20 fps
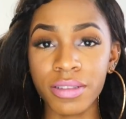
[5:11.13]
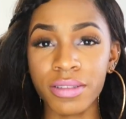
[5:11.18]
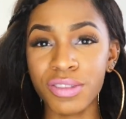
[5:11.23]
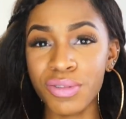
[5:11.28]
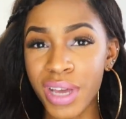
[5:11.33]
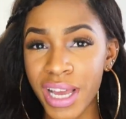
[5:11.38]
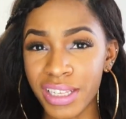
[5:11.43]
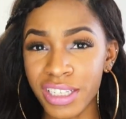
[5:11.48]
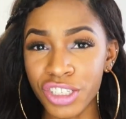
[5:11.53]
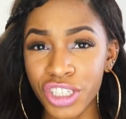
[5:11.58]

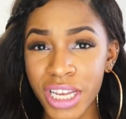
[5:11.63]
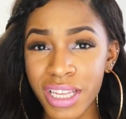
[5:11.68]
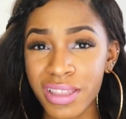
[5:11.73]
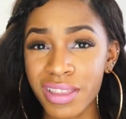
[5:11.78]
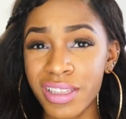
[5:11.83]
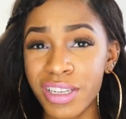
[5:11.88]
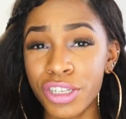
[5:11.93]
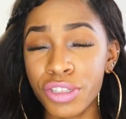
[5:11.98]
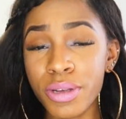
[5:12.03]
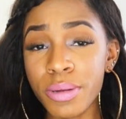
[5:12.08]
You guys can
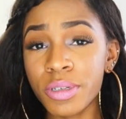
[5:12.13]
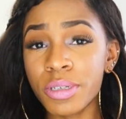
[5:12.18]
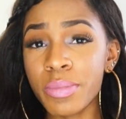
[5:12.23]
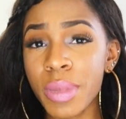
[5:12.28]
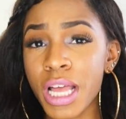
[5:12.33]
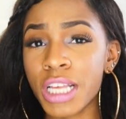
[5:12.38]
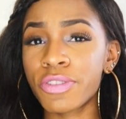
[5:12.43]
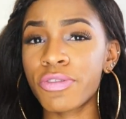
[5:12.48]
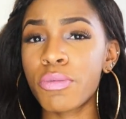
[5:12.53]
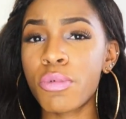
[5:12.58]
check the description
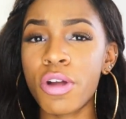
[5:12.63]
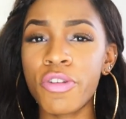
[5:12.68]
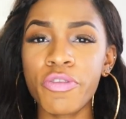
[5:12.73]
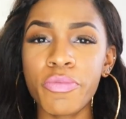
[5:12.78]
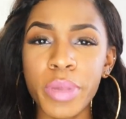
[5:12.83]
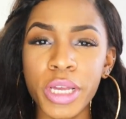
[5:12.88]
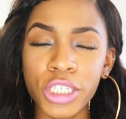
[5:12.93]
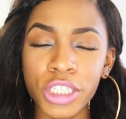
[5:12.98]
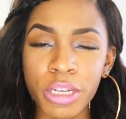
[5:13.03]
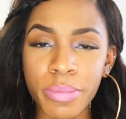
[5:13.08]
box for more
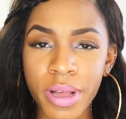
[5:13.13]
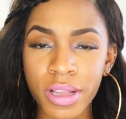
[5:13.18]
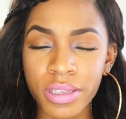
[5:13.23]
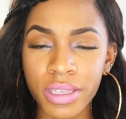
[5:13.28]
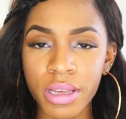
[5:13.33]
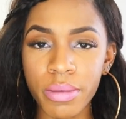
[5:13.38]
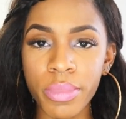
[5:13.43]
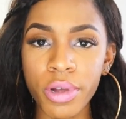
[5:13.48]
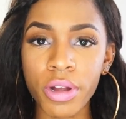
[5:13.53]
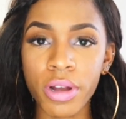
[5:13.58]
information about
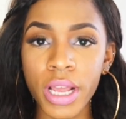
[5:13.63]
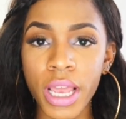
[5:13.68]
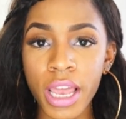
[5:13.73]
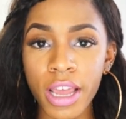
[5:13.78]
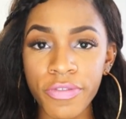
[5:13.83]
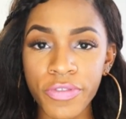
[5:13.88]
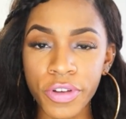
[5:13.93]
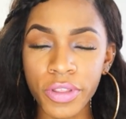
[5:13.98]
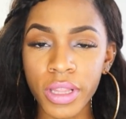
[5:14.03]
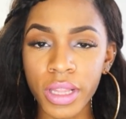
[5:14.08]
Scentbird
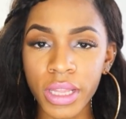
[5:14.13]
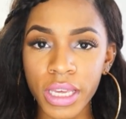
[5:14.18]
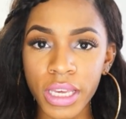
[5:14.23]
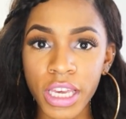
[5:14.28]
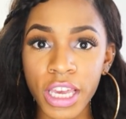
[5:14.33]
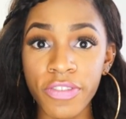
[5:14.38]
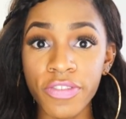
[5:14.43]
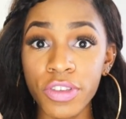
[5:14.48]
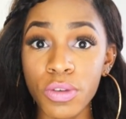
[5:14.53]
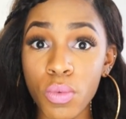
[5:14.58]
and for the
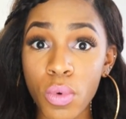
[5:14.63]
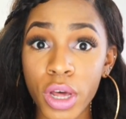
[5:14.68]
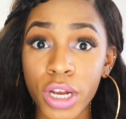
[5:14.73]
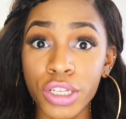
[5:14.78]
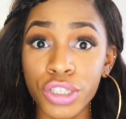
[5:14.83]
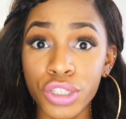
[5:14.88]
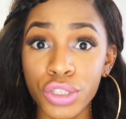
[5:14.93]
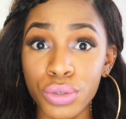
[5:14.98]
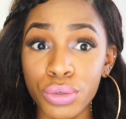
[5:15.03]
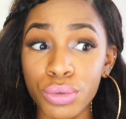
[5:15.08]
link if you
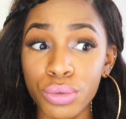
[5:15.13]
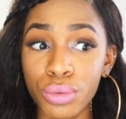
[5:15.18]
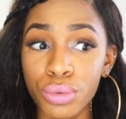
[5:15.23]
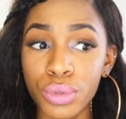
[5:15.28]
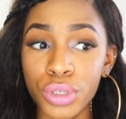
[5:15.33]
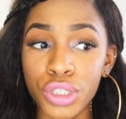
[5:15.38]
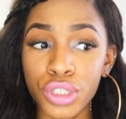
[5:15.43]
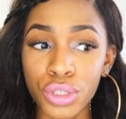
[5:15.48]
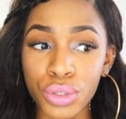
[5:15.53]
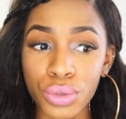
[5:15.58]
wanted
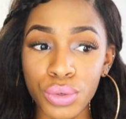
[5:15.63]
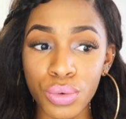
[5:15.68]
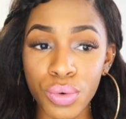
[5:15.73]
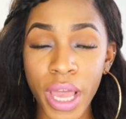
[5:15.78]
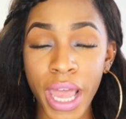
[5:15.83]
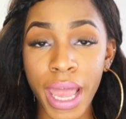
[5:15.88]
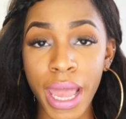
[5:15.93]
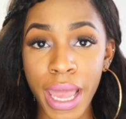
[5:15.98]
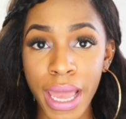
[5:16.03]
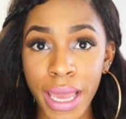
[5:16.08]
to
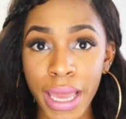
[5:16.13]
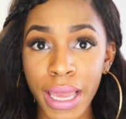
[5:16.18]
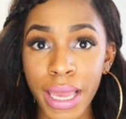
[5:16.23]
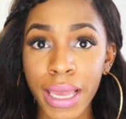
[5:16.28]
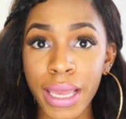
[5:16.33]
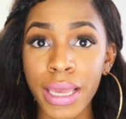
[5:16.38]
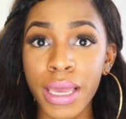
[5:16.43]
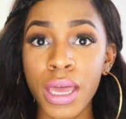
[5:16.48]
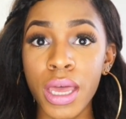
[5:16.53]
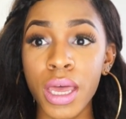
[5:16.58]
do
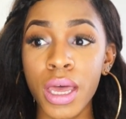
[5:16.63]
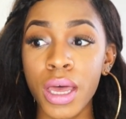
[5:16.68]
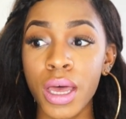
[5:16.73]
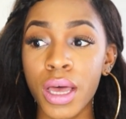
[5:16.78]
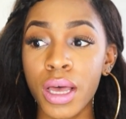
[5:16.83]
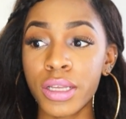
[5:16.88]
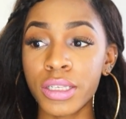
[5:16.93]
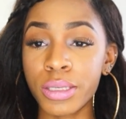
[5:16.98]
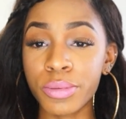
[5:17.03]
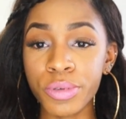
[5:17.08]
a
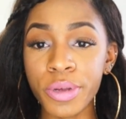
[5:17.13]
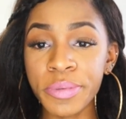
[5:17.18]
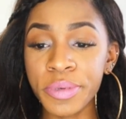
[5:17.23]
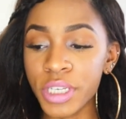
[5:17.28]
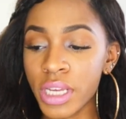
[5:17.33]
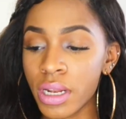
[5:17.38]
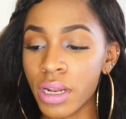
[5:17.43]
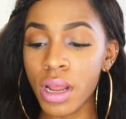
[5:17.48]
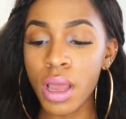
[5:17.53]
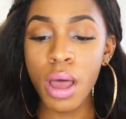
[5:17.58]

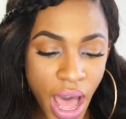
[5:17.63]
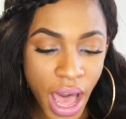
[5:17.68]
subscription.